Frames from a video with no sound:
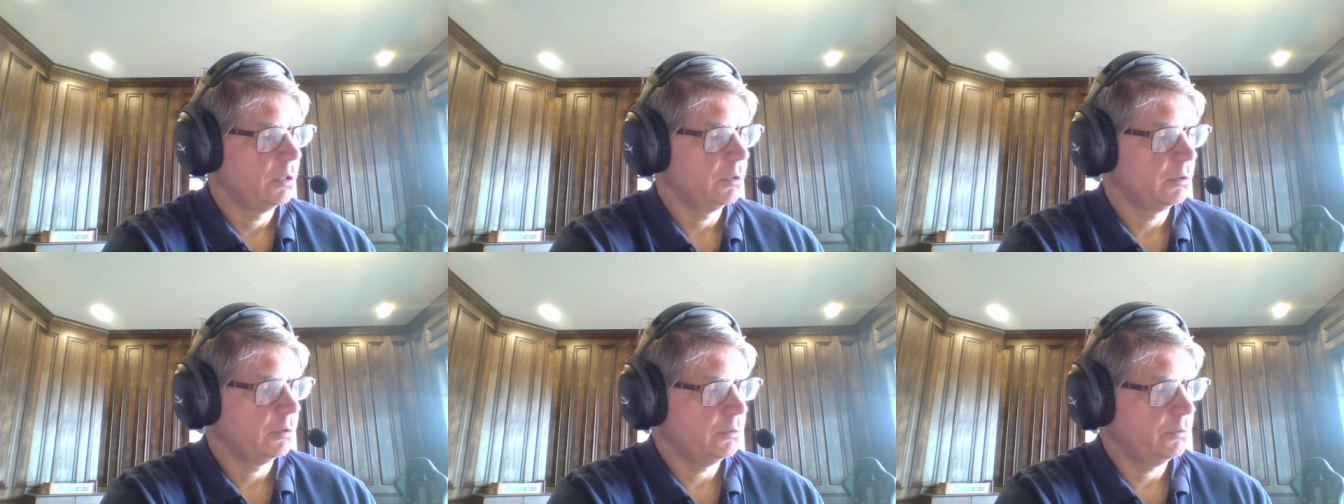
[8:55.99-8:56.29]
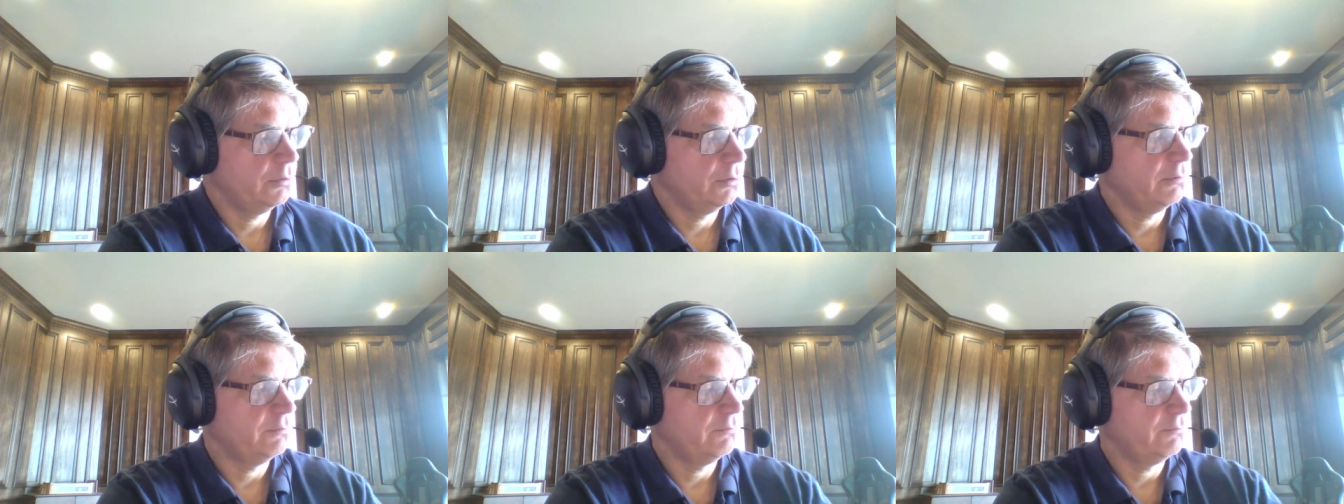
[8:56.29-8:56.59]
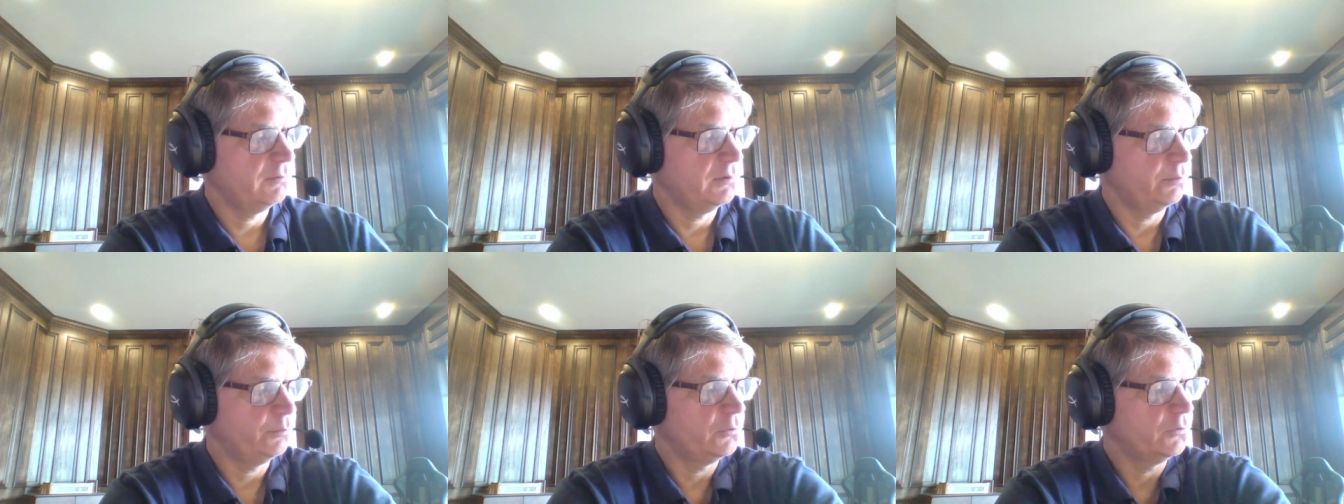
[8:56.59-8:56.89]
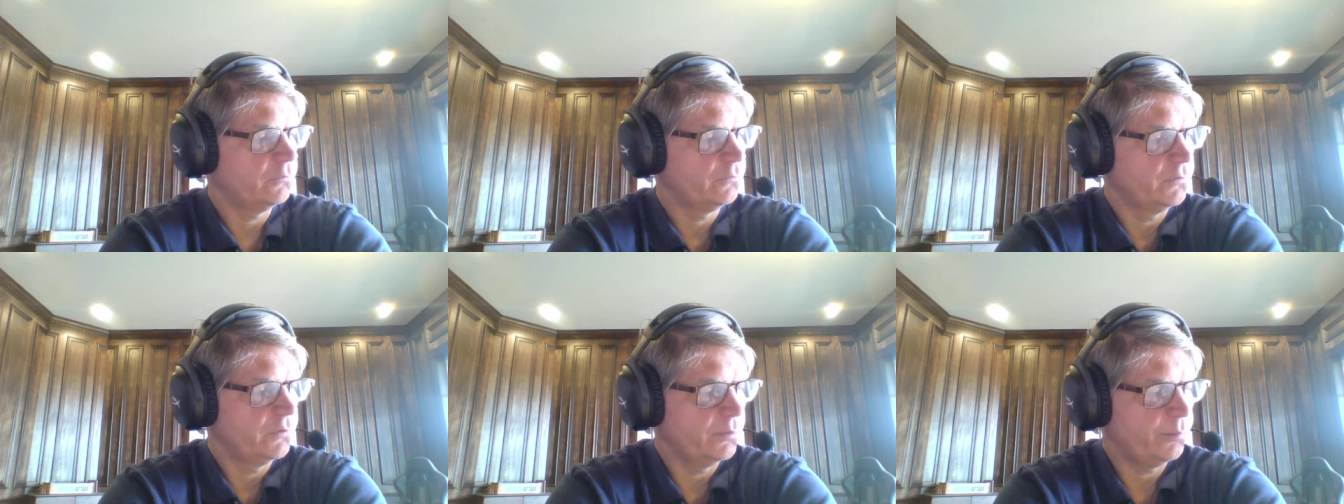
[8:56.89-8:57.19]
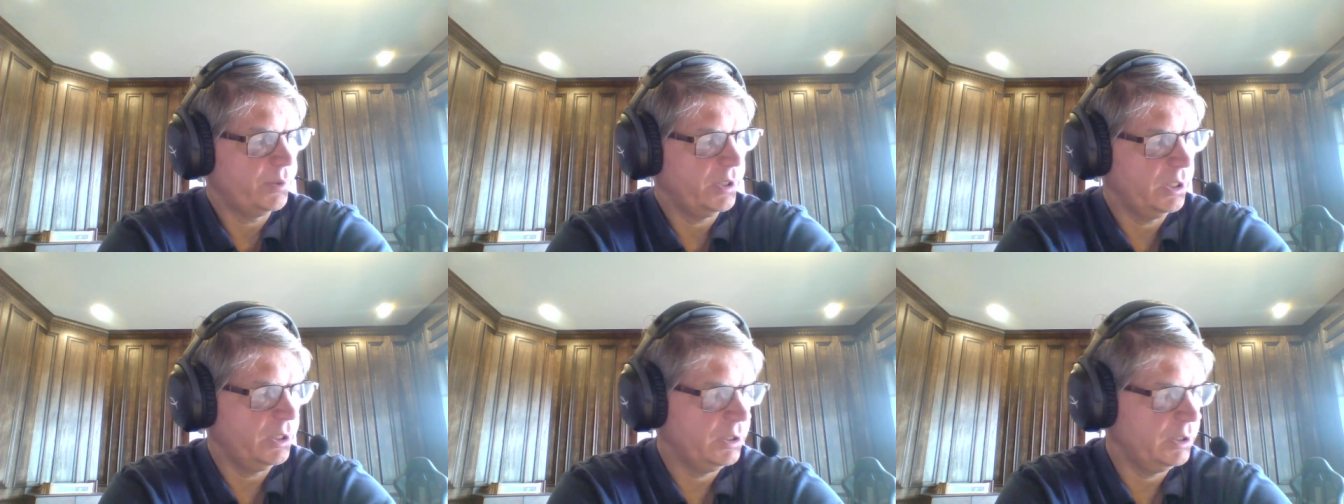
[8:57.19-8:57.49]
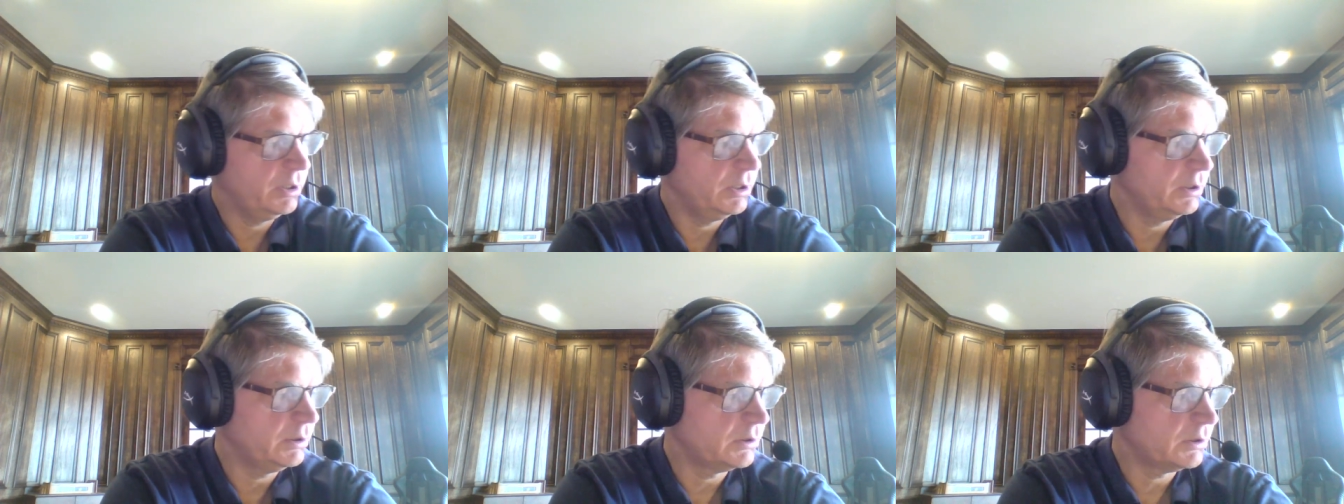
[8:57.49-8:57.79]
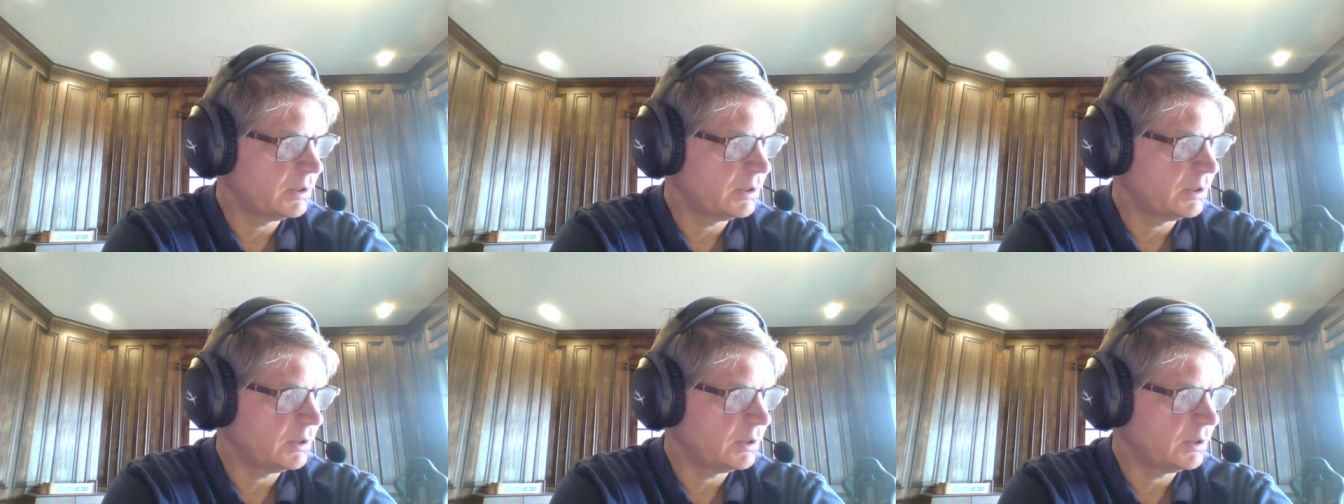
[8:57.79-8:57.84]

Good. Flip over the page.